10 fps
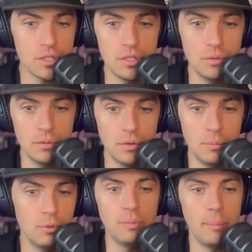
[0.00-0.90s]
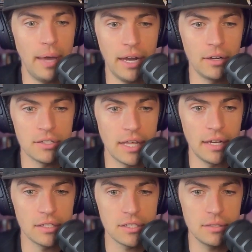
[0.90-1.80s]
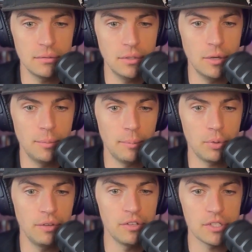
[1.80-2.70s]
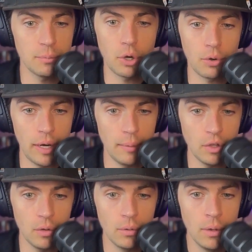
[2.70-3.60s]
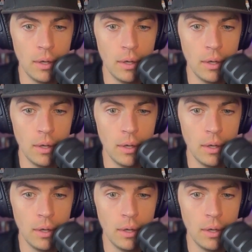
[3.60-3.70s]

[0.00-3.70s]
to the movement patterns that it's, been previously programmed to.